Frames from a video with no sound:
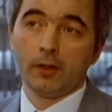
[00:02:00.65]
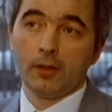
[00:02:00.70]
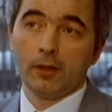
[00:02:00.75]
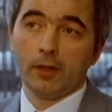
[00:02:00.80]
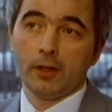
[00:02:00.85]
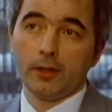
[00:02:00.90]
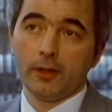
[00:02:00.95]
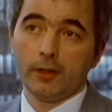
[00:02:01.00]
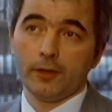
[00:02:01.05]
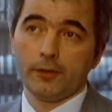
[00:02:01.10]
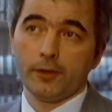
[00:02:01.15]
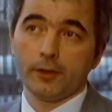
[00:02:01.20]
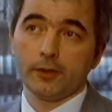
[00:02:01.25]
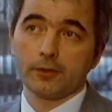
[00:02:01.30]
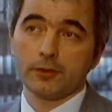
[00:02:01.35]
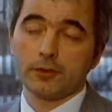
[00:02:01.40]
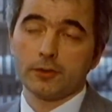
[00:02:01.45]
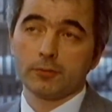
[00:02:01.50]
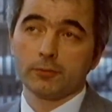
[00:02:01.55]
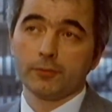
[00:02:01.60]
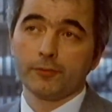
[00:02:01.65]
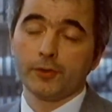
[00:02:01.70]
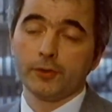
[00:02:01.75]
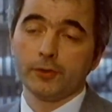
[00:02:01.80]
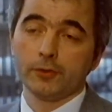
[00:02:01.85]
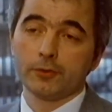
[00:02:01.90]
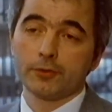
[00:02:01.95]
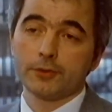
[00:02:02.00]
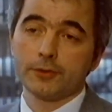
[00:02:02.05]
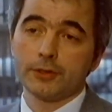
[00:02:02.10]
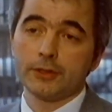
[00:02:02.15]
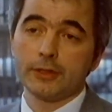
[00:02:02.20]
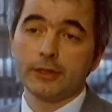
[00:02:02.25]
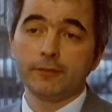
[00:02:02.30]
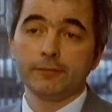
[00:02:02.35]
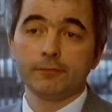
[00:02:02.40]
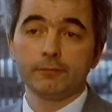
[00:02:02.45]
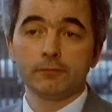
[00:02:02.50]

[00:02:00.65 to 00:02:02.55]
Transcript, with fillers: And I think some of the youngsters, even